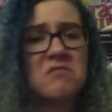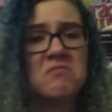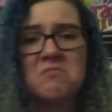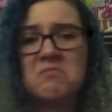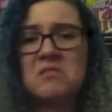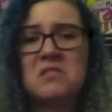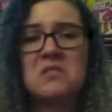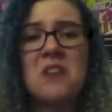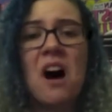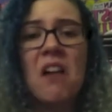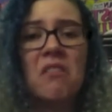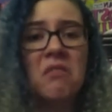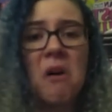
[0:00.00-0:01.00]

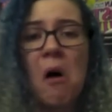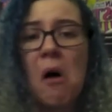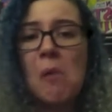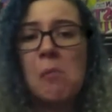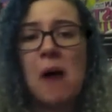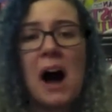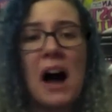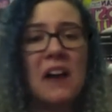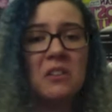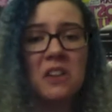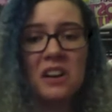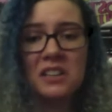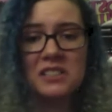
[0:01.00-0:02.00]
stuff all
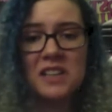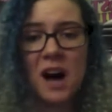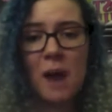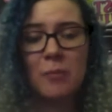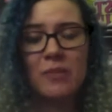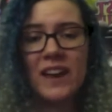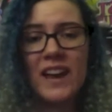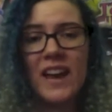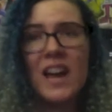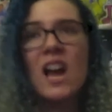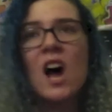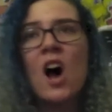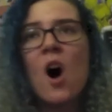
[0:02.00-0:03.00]
piled on top of
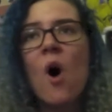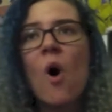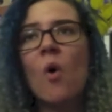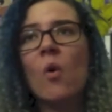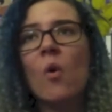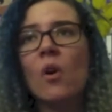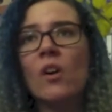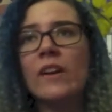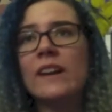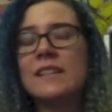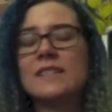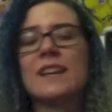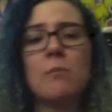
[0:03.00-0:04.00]
it, or
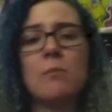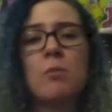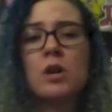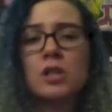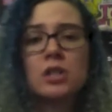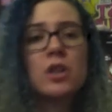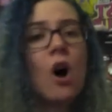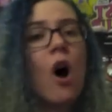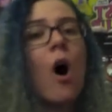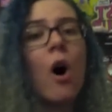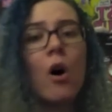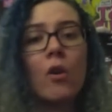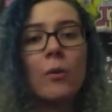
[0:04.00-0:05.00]
it's like pushed
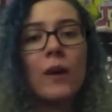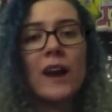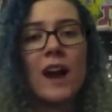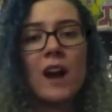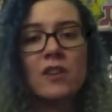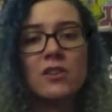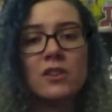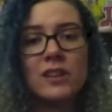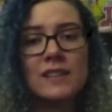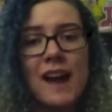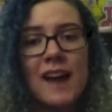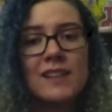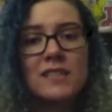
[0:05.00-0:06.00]
all the way under a
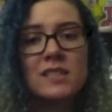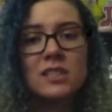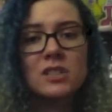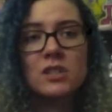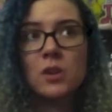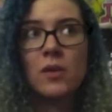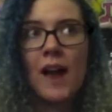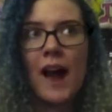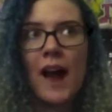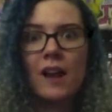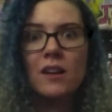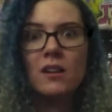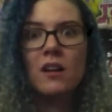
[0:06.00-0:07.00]
desk so
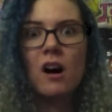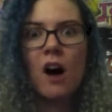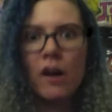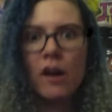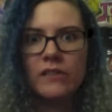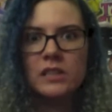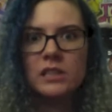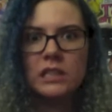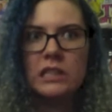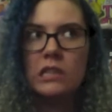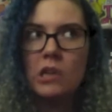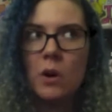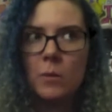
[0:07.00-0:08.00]
that obviously
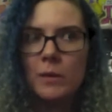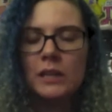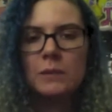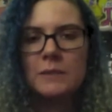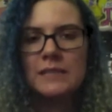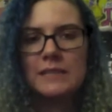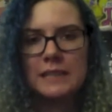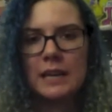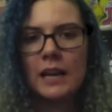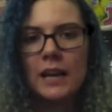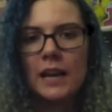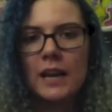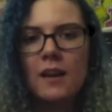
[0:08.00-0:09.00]
nobody could be sitting
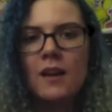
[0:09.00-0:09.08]
in it.